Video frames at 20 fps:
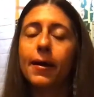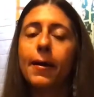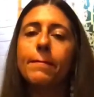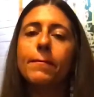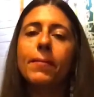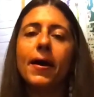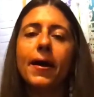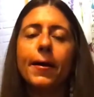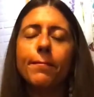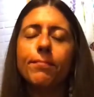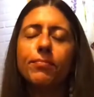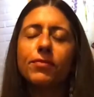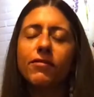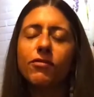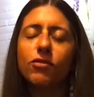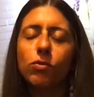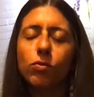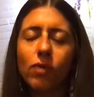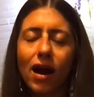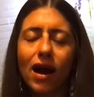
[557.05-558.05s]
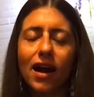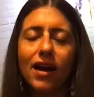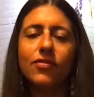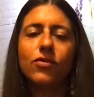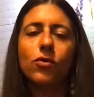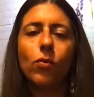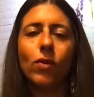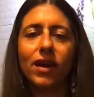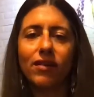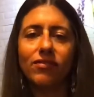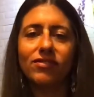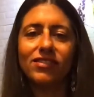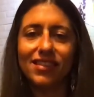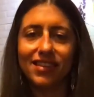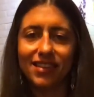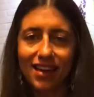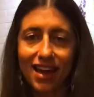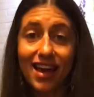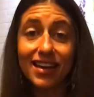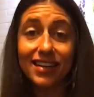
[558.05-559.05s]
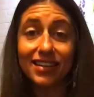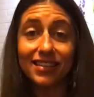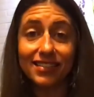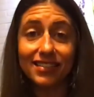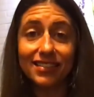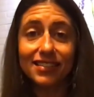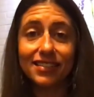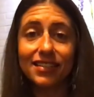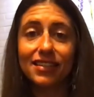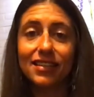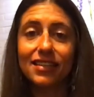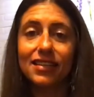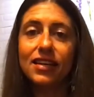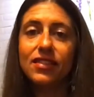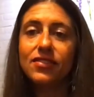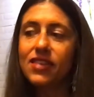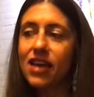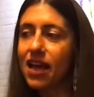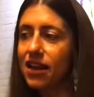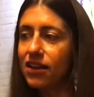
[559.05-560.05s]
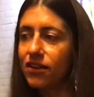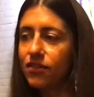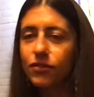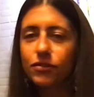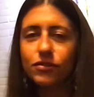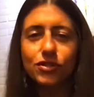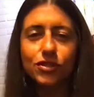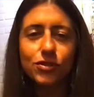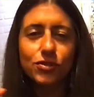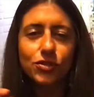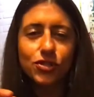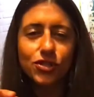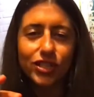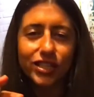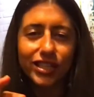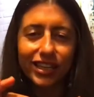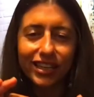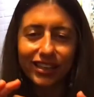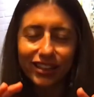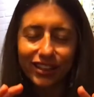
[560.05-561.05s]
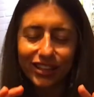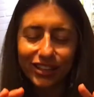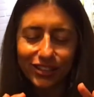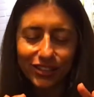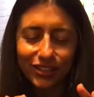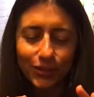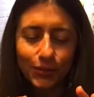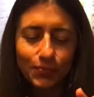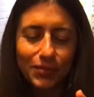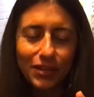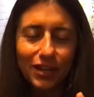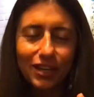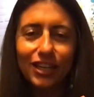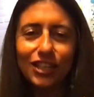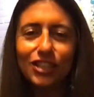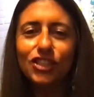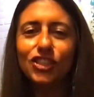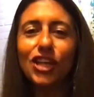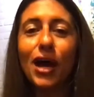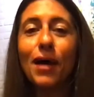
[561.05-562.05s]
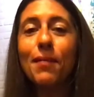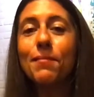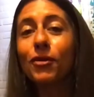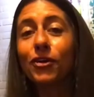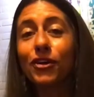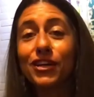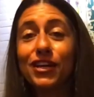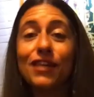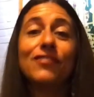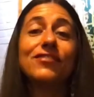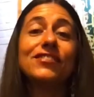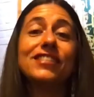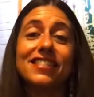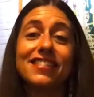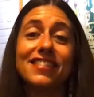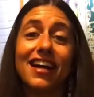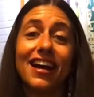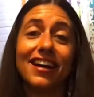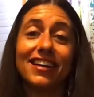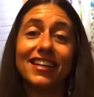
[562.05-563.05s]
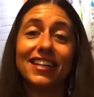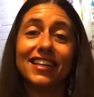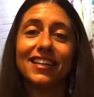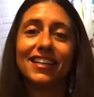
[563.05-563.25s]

But if you ride the wave to the end, then there's usually like a little gem or gift in there.